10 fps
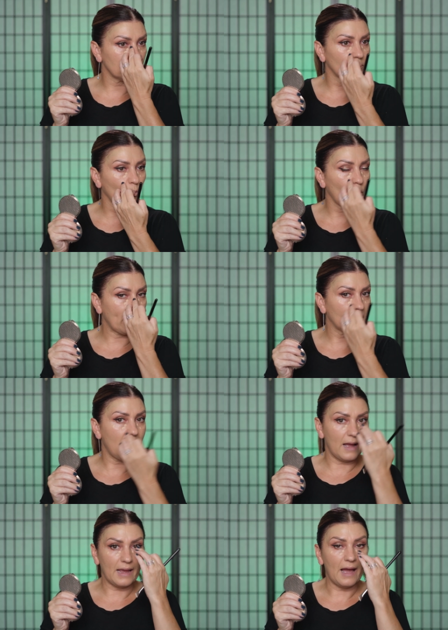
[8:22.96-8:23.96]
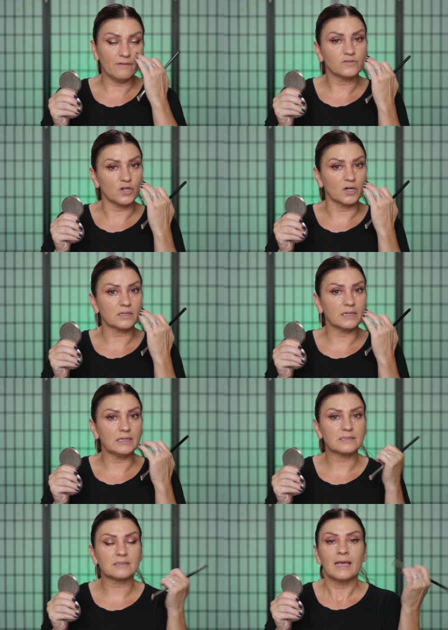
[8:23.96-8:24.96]
where I have
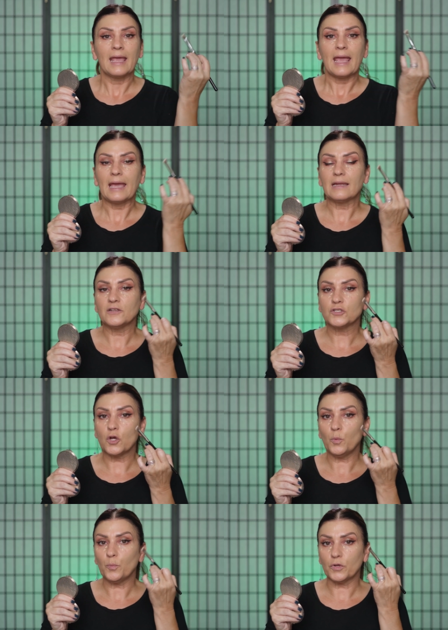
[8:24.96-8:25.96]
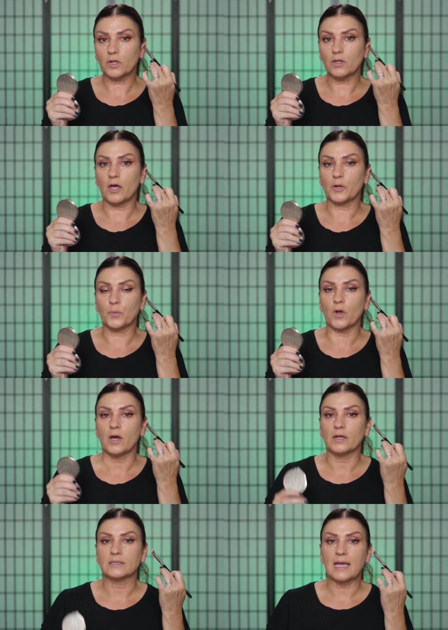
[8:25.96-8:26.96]
darkness, and I don't put a lot of
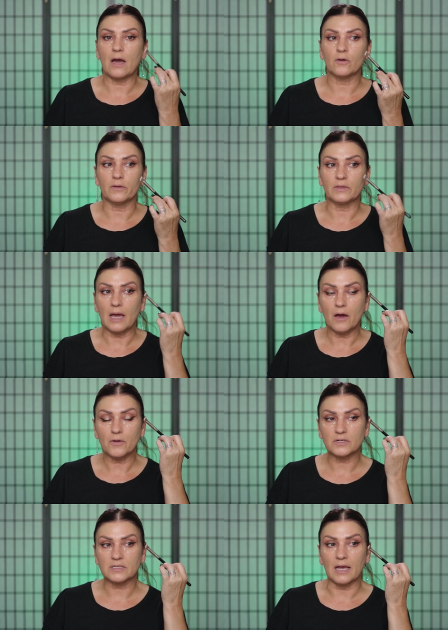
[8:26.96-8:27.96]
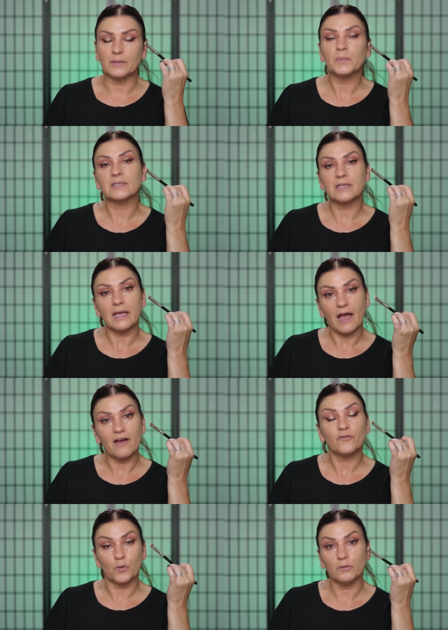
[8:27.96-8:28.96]
product out on the outer side because I
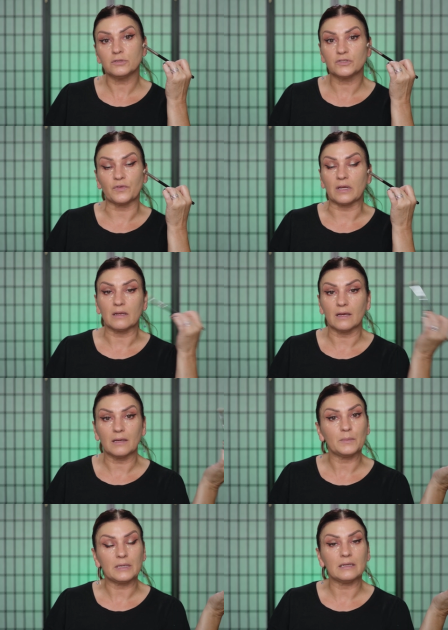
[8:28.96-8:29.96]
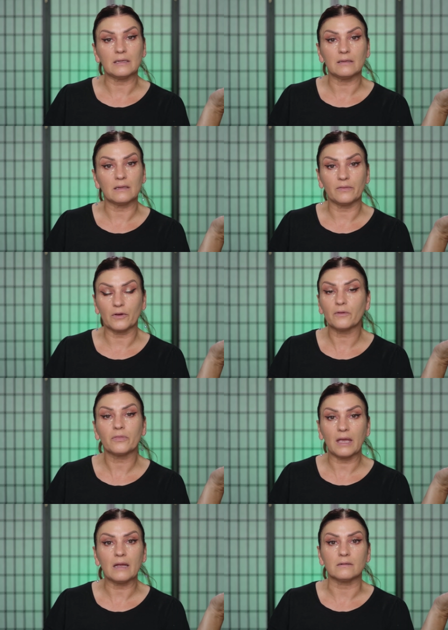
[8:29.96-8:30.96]
have crow's feet. I mean, they're
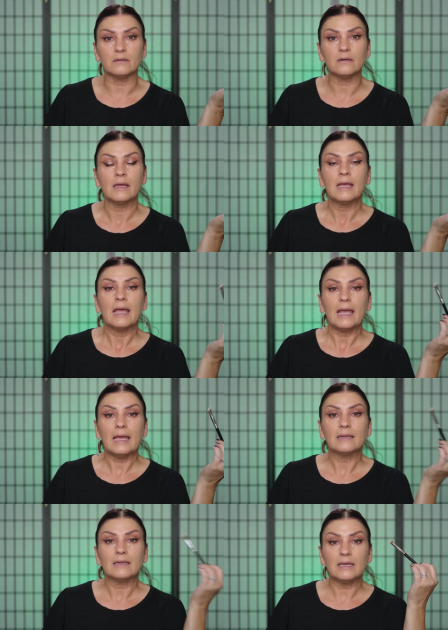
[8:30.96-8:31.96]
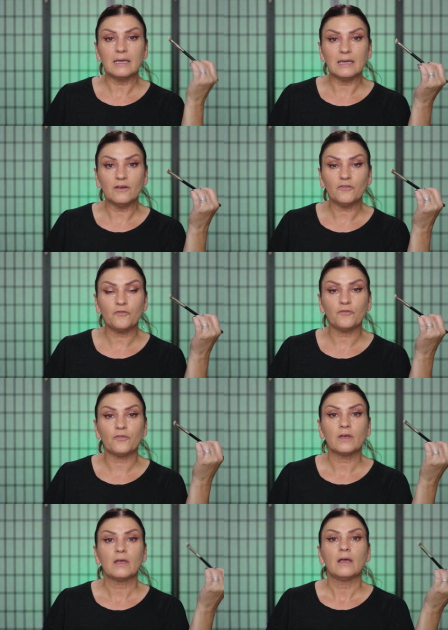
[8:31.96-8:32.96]
there. And if